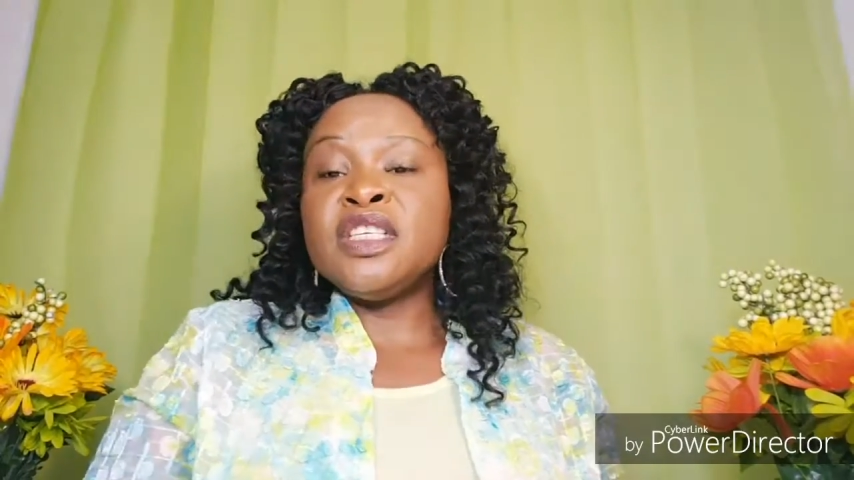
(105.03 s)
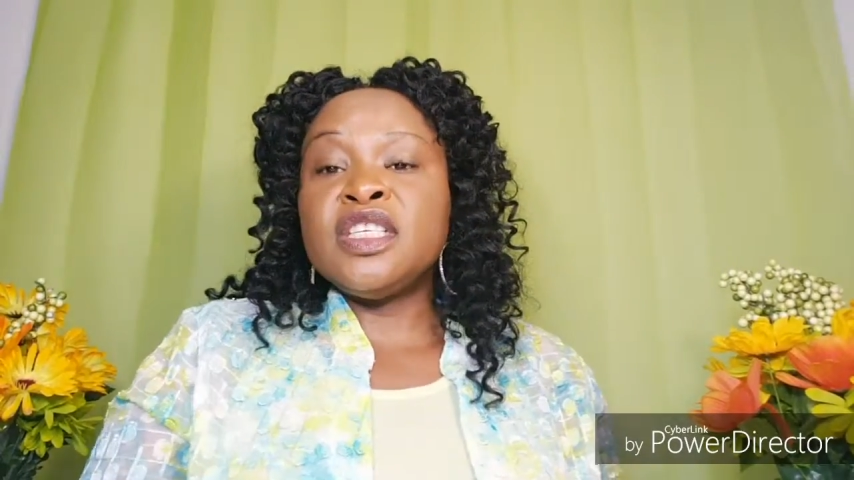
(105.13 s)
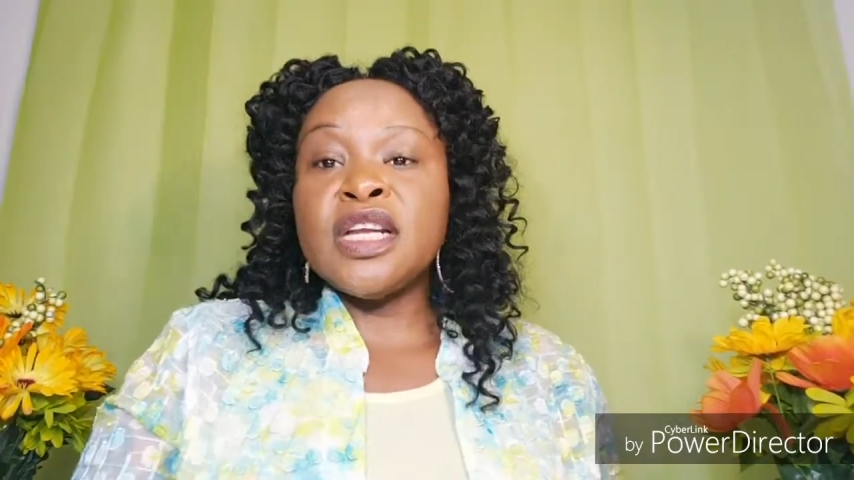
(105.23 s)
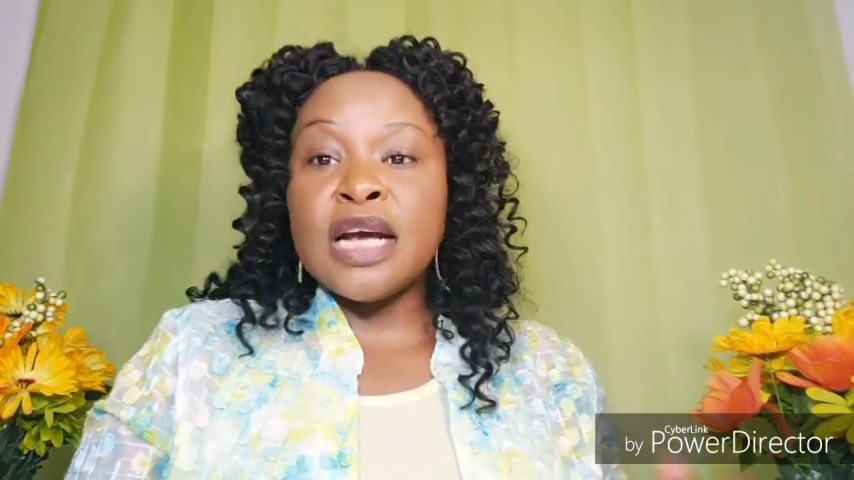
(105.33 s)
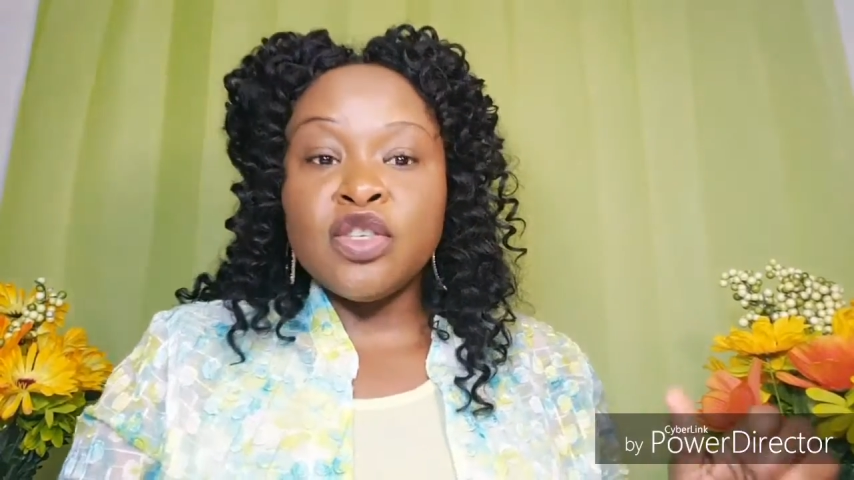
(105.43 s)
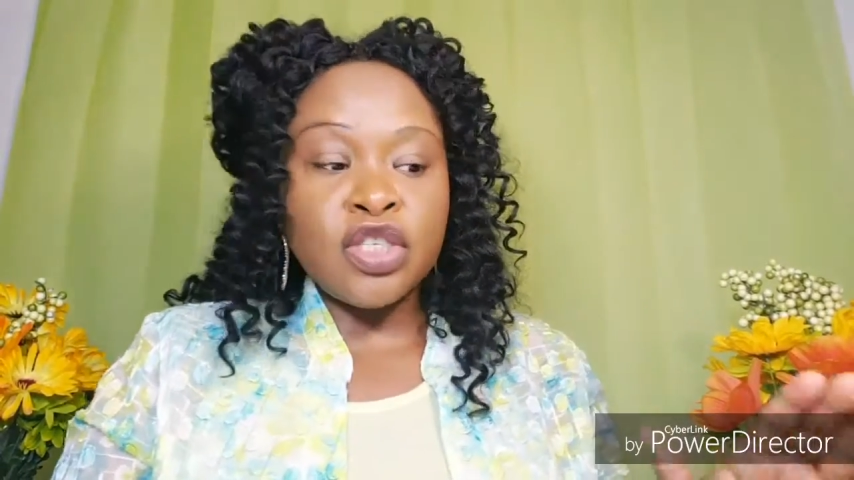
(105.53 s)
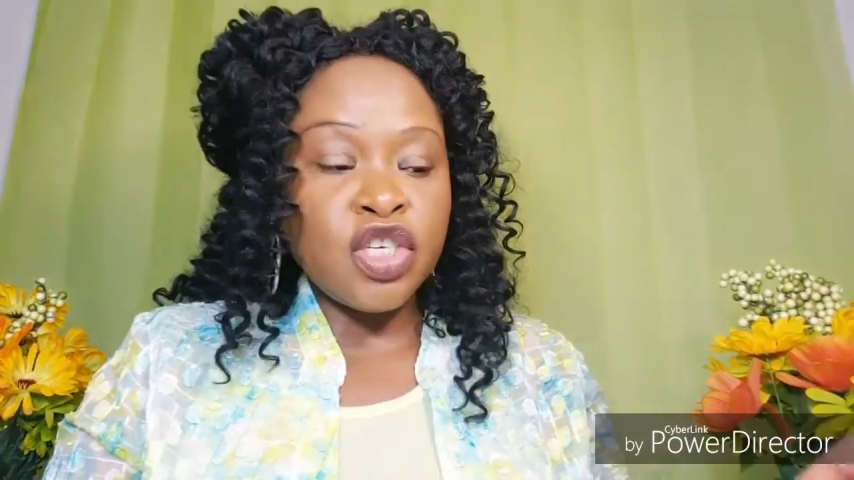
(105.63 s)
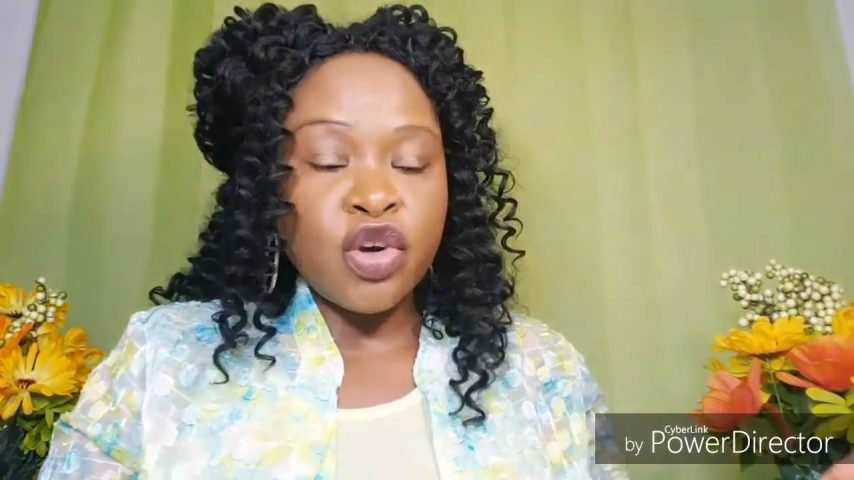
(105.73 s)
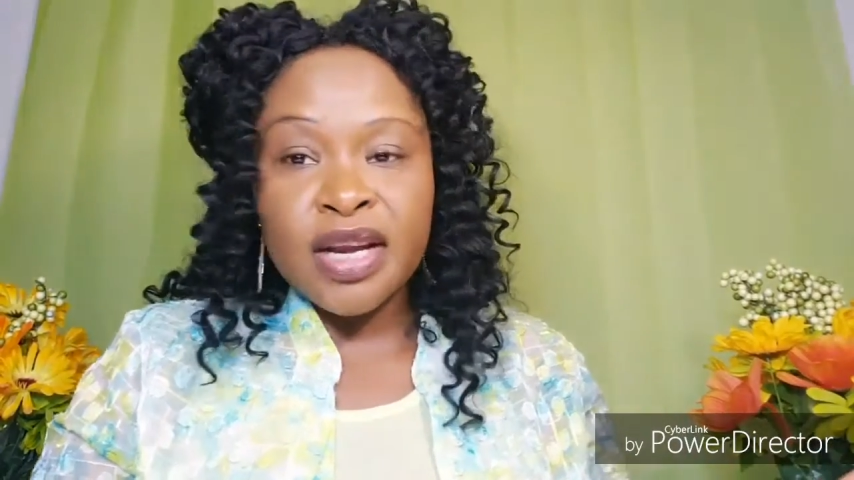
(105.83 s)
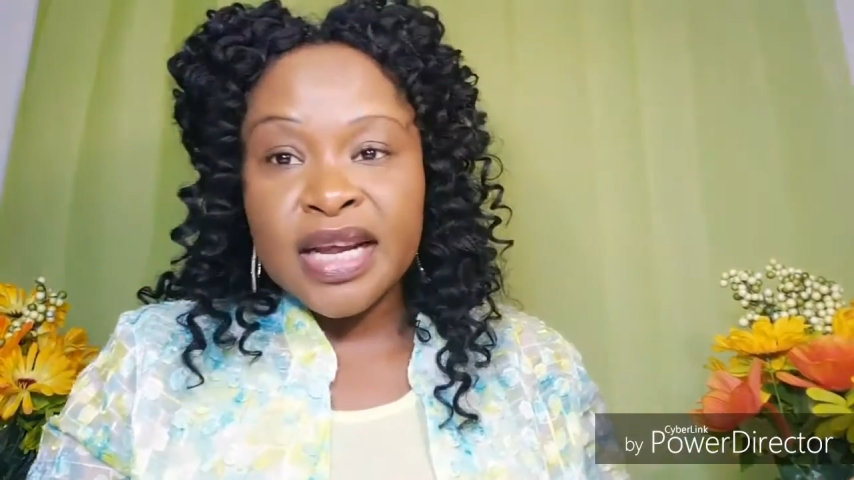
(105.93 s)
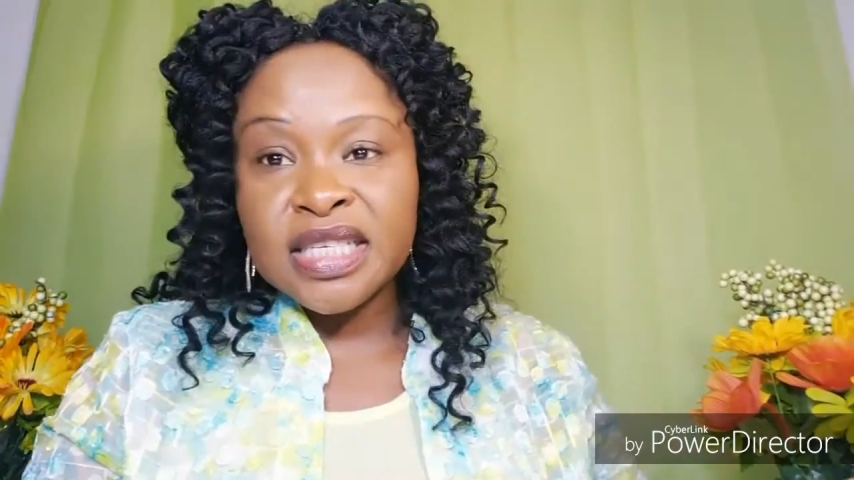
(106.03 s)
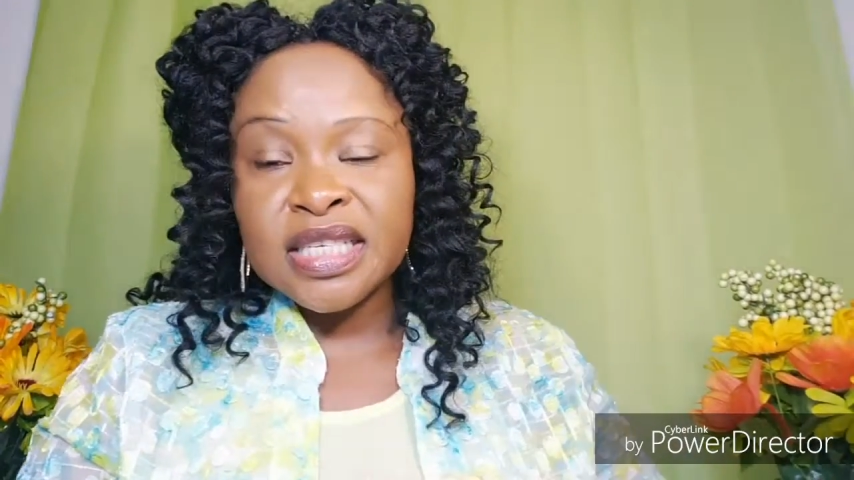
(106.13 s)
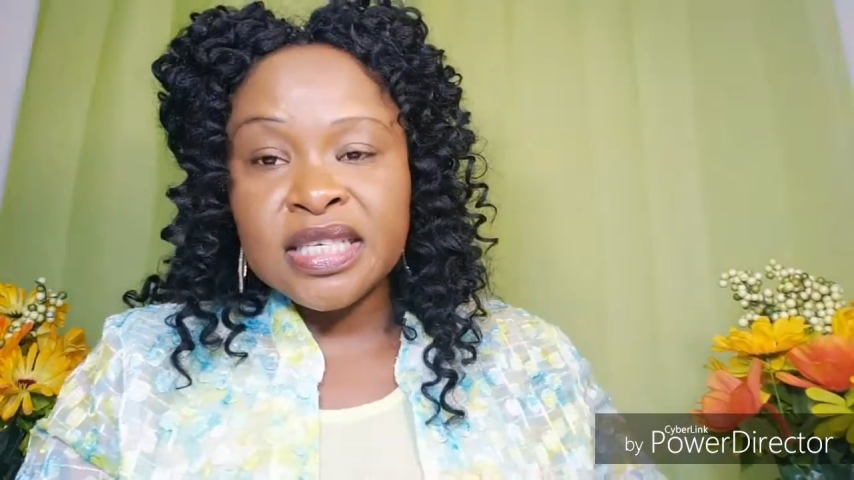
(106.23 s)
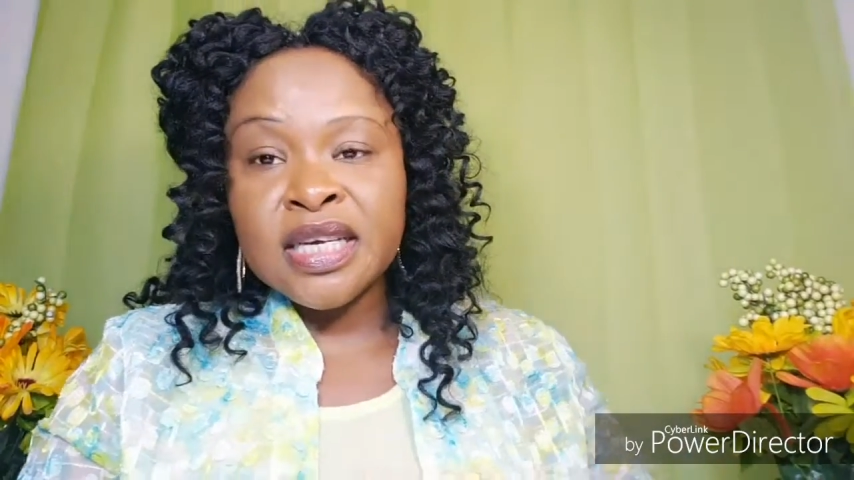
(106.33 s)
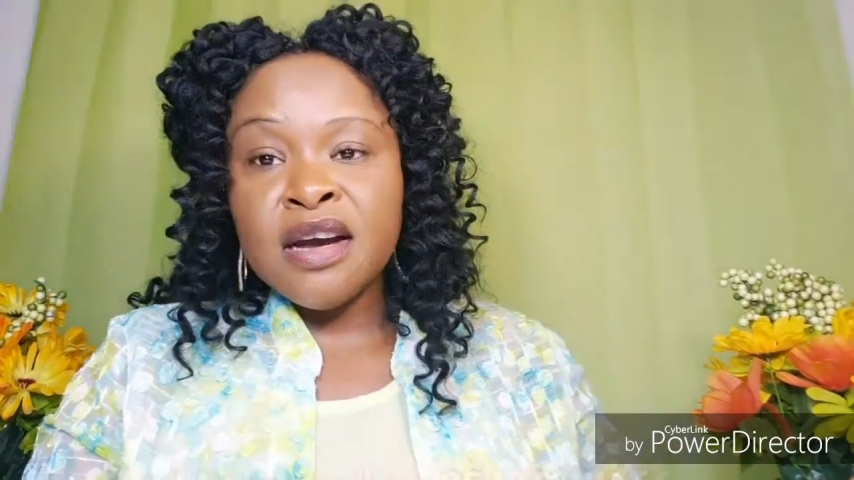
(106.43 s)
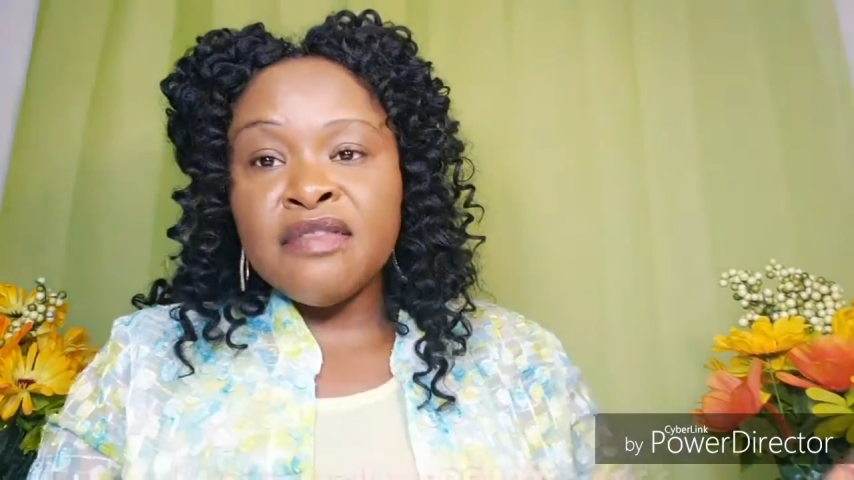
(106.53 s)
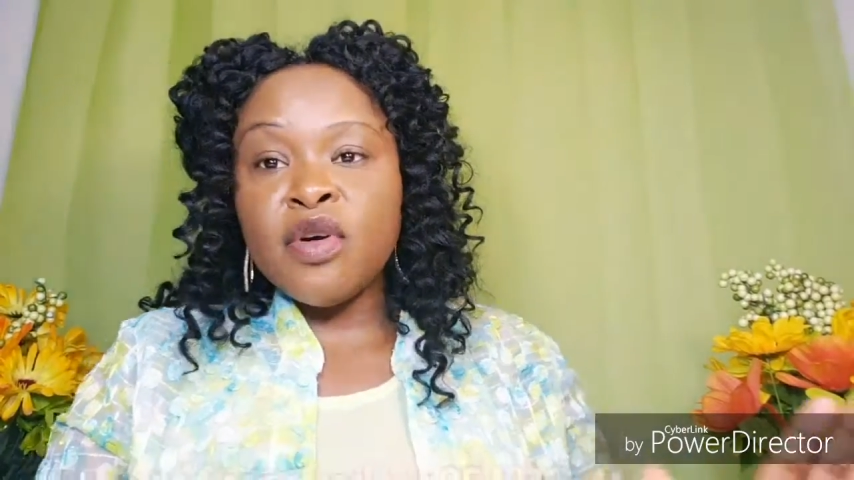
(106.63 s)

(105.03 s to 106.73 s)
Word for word: they said I should teach her a lesson